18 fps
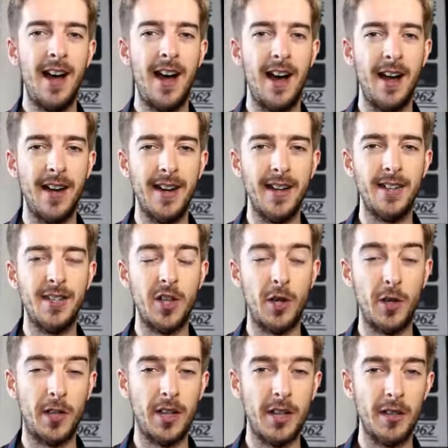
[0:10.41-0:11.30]
and
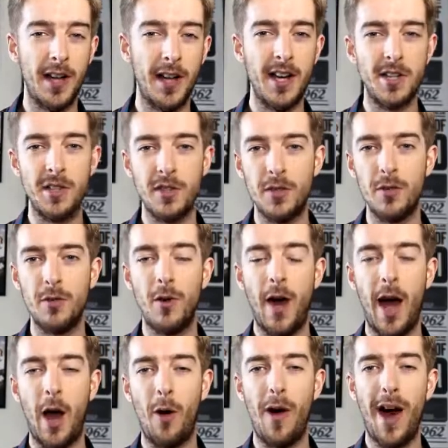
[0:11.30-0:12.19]
talking you guys through
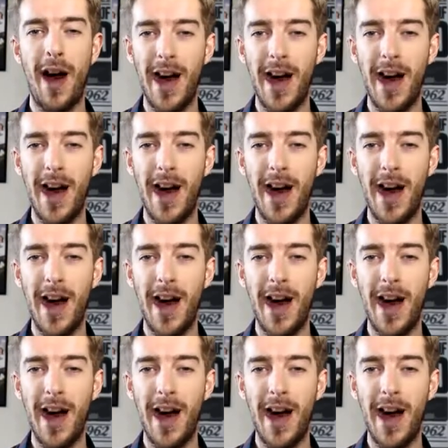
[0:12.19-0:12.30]
how